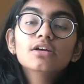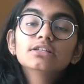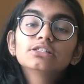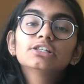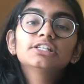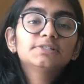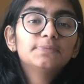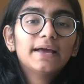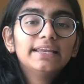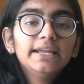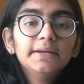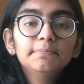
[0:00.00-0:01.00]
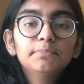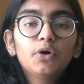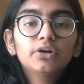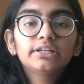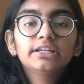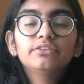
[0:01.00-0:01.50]
So it's very
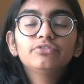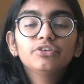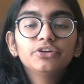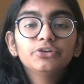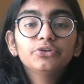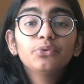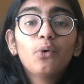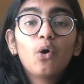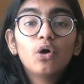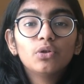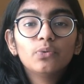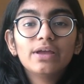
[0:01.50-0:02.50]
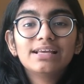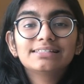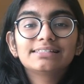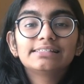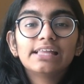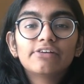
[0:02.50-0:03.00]
important for you to
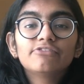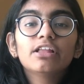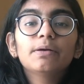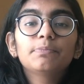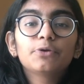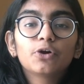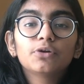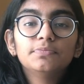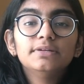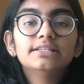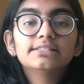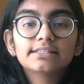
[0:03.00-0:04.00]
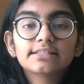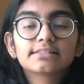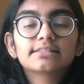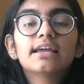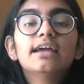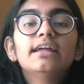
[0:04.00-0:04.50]
always develop your
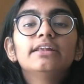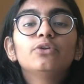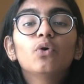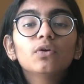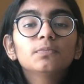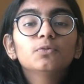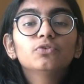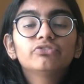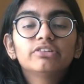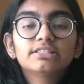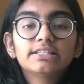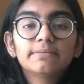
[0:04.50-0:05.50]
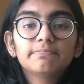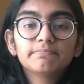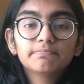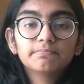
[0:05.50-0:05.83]
pieces. Don't move the same